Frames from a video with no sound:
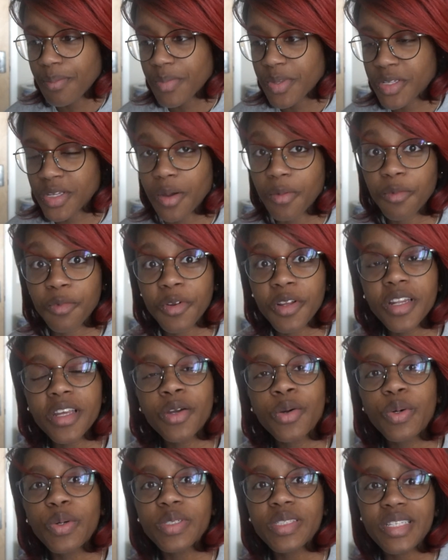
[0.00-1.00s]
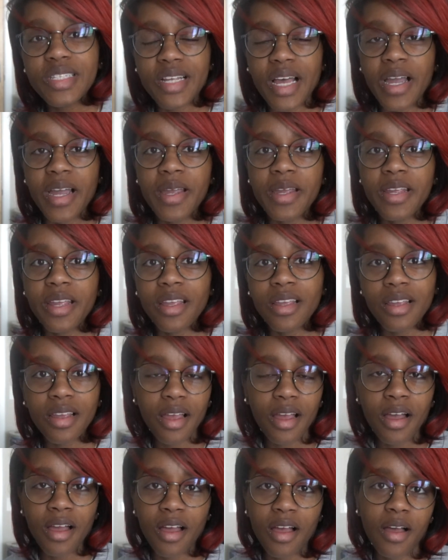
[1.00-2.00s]
some really cool designing
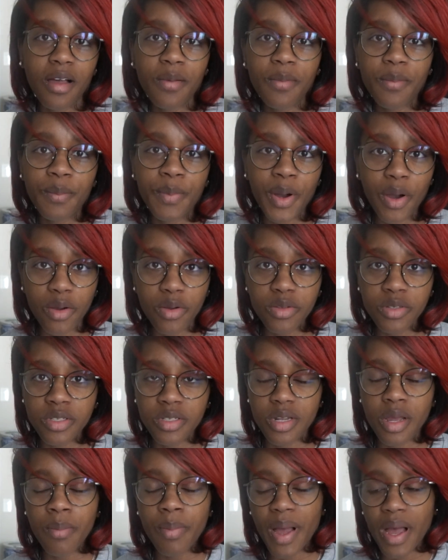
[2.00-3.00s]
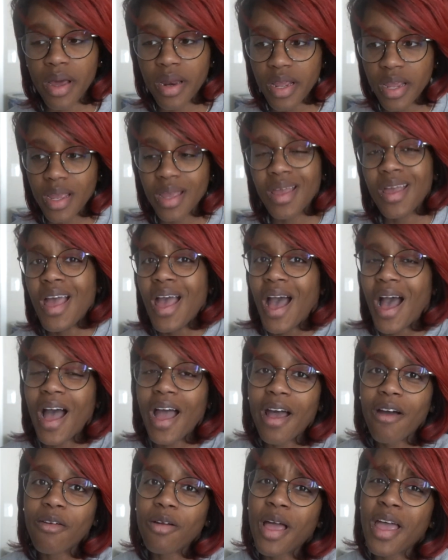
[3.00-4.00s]
posts about it.
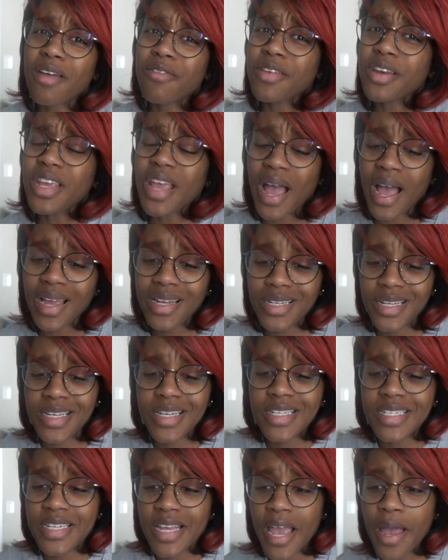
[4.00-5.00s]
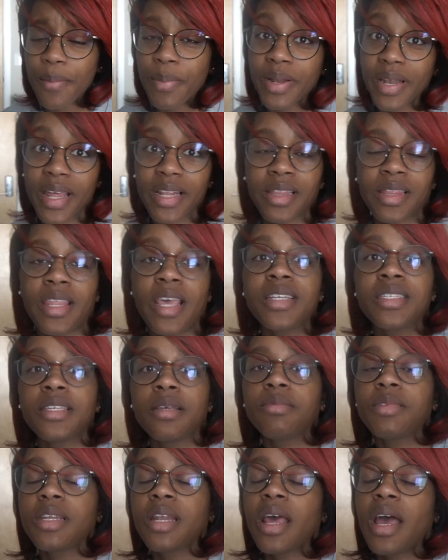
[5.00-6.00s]
I don't have any ideas yet, but that's
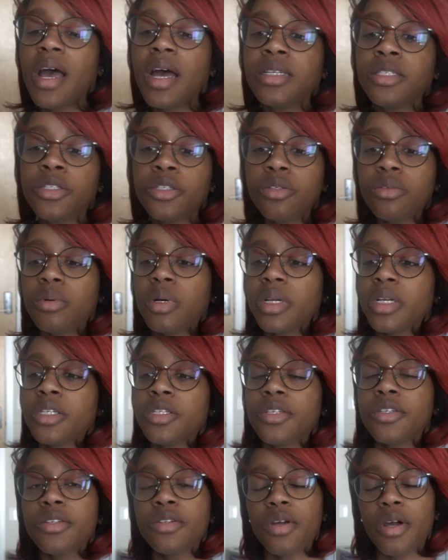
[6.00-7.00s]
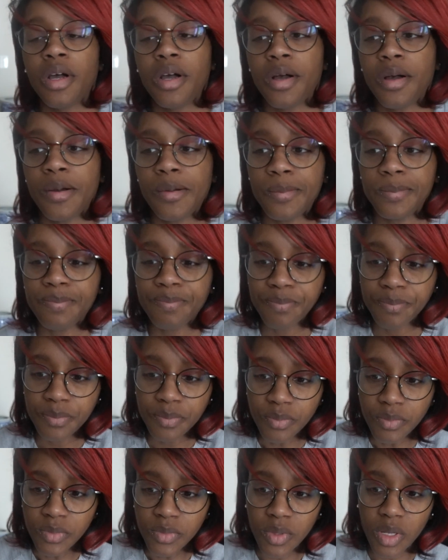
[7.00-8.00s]
something that I do want to do.
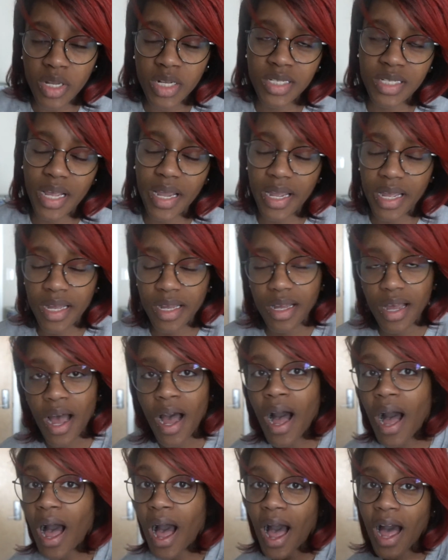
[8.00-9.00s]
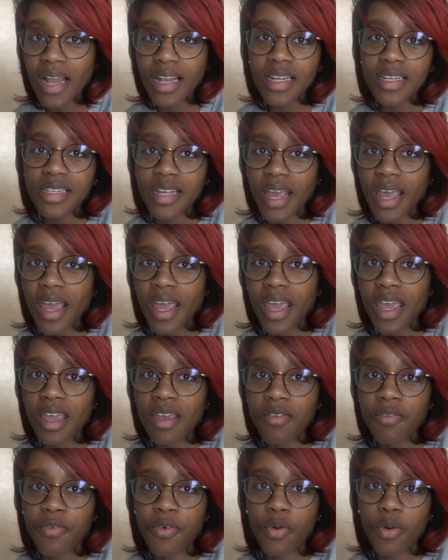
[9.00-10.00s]
It's like a
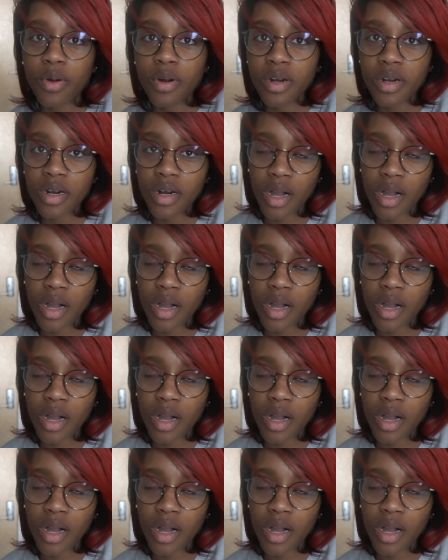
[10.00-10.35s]
holiday for